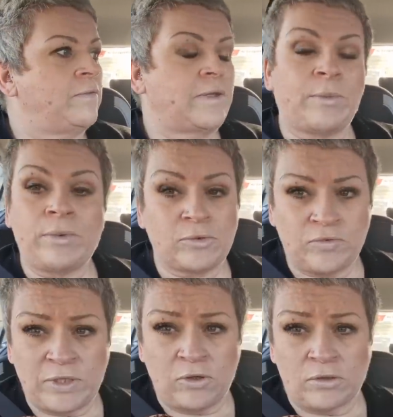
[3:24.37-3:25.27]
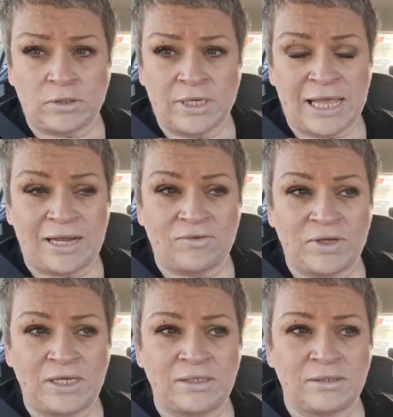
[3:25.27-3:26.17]
Now, it was really good on
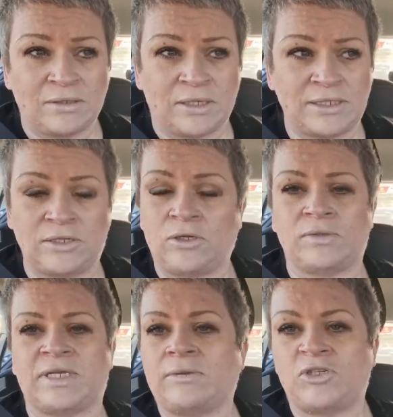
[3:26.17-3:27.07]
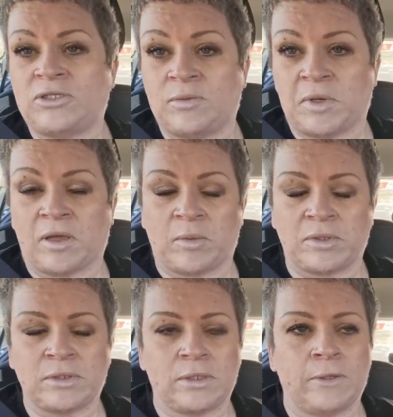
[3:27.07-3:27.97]
calories. I didn't use it. It was just in my cupboard.